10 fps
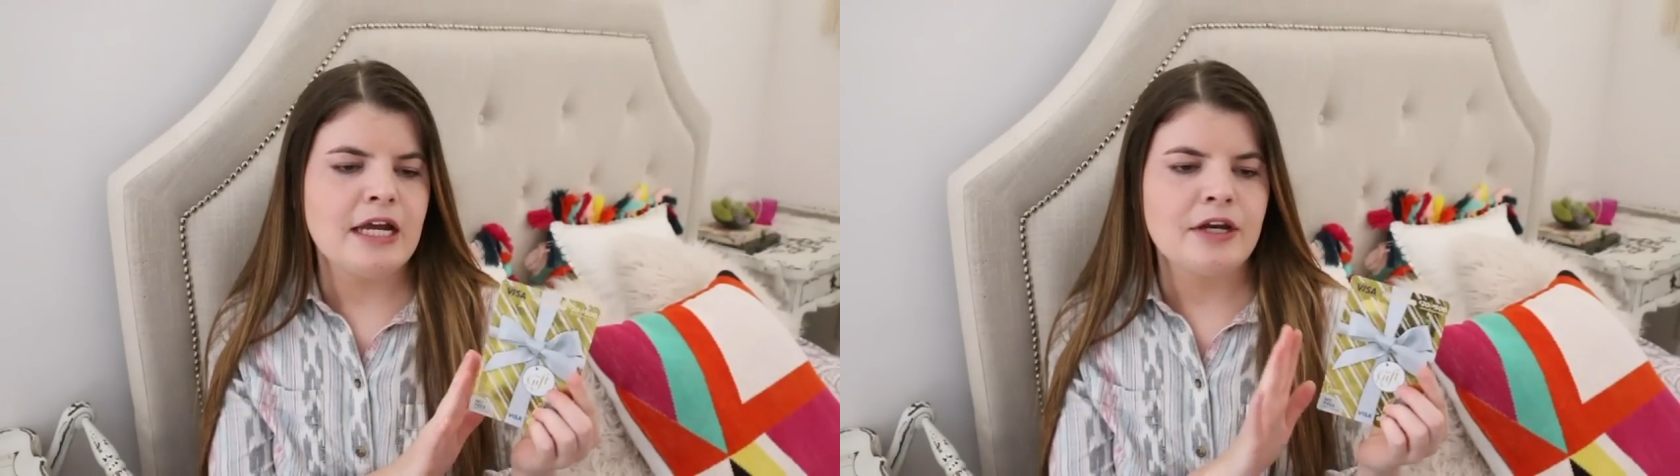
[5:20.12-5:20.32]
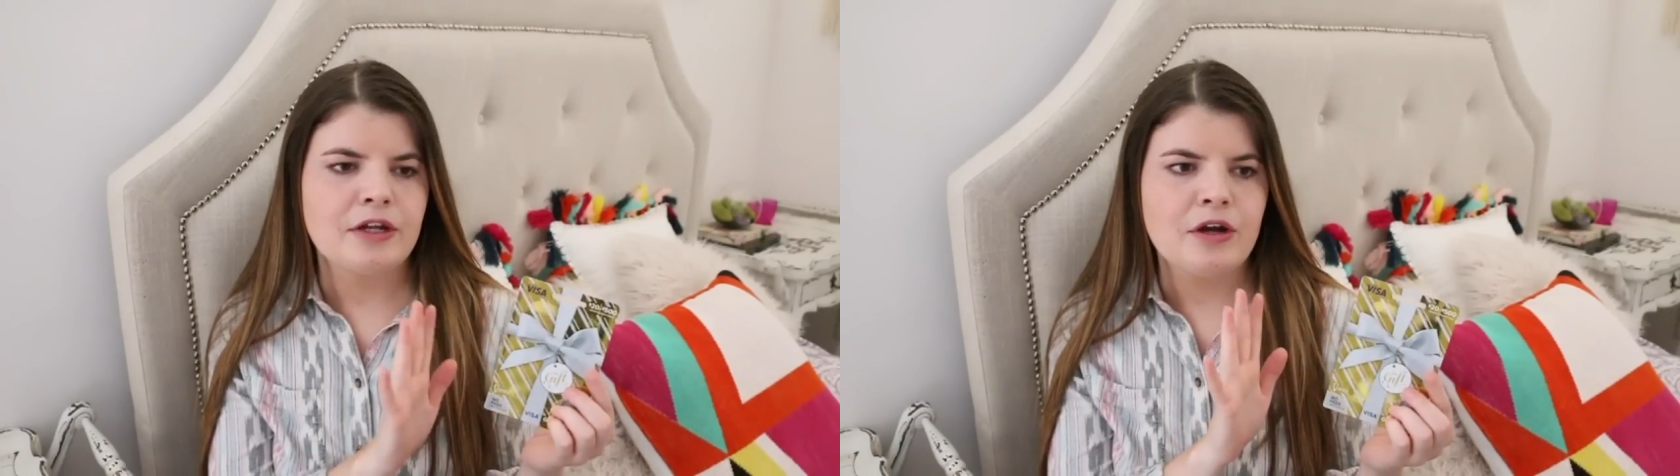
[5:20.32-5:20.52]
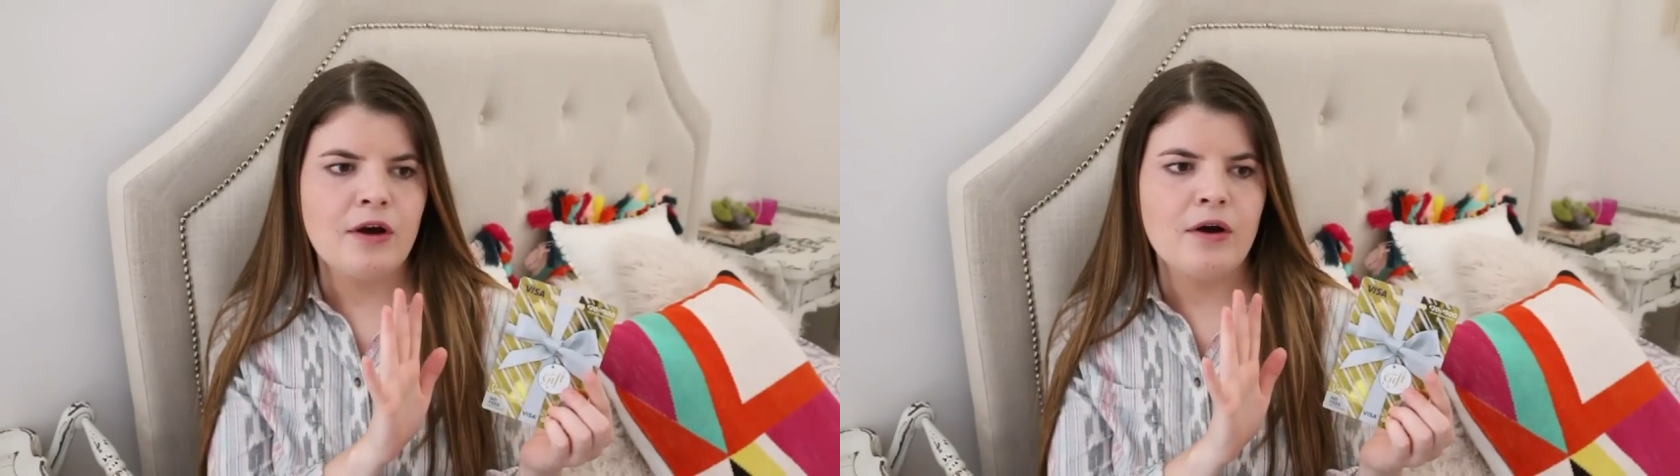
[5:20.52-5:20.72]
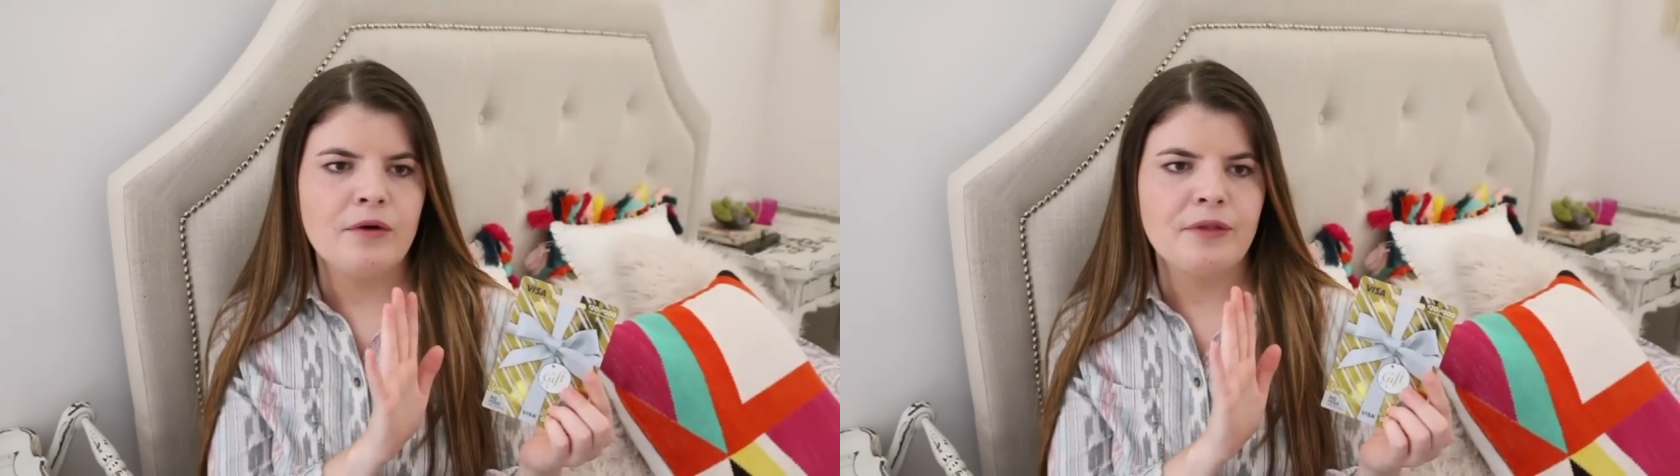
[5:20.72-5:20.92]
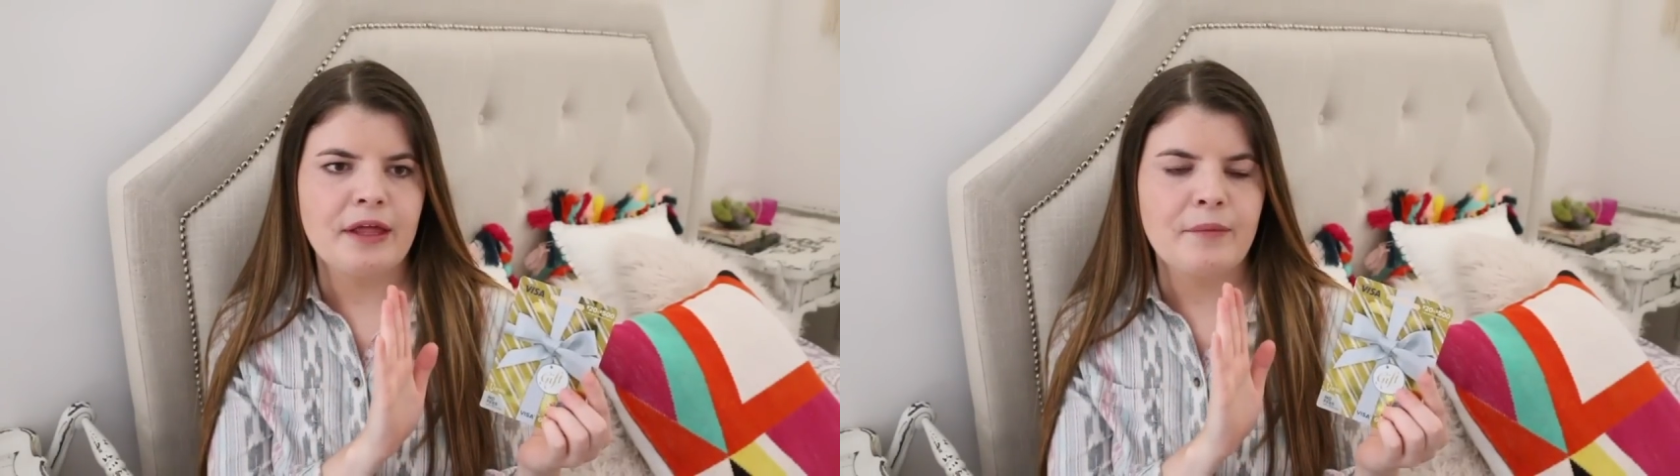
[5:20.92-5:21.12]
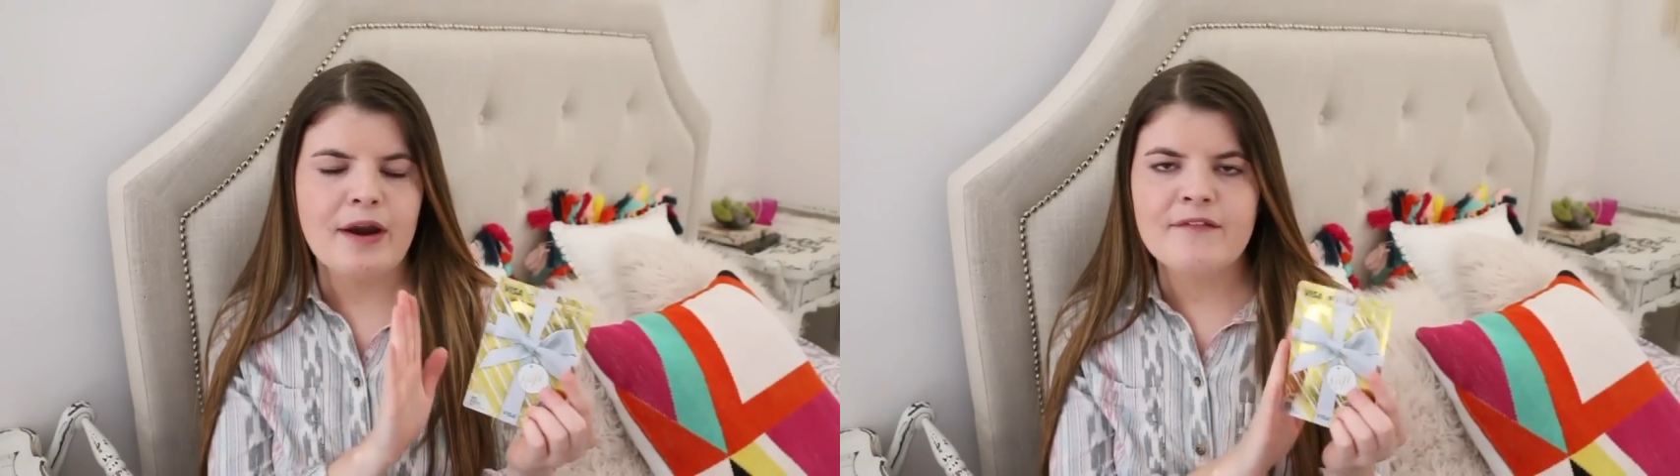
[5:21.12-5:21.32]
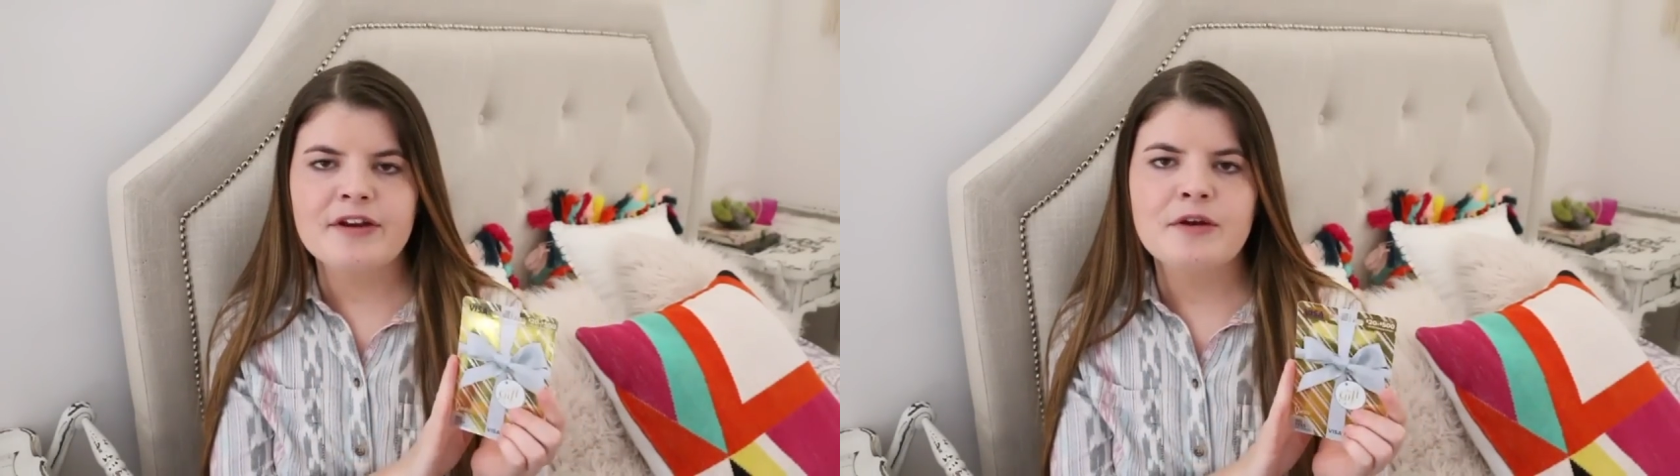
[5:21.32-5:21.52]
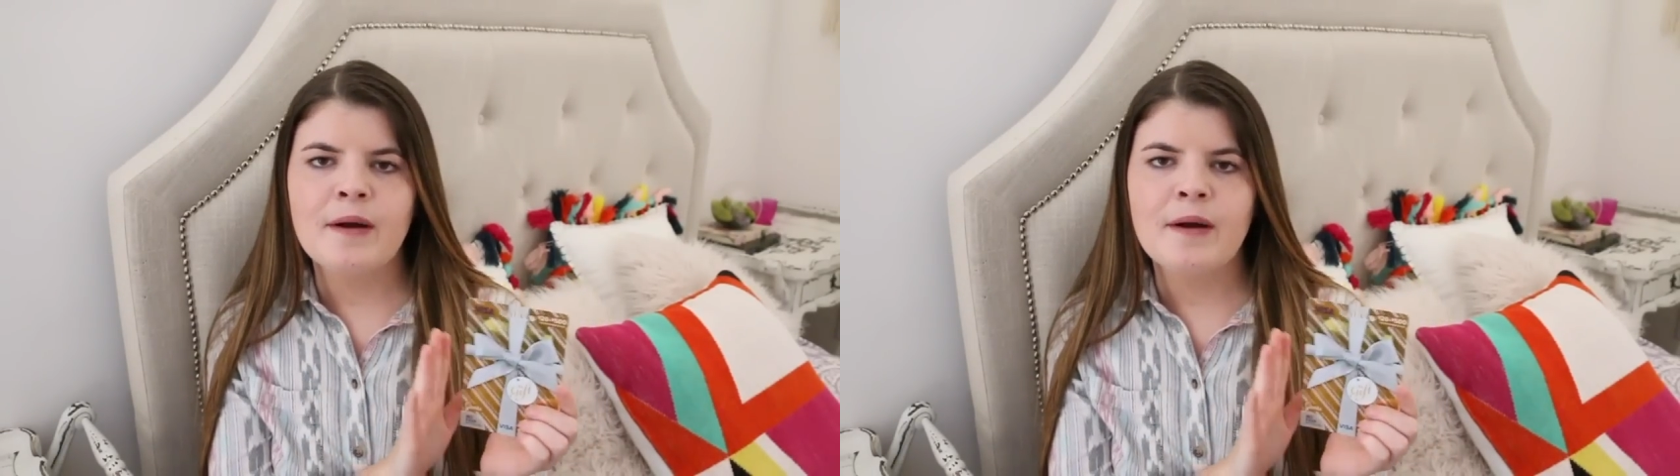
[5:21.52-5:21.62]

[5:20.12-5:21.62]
and go like wherever you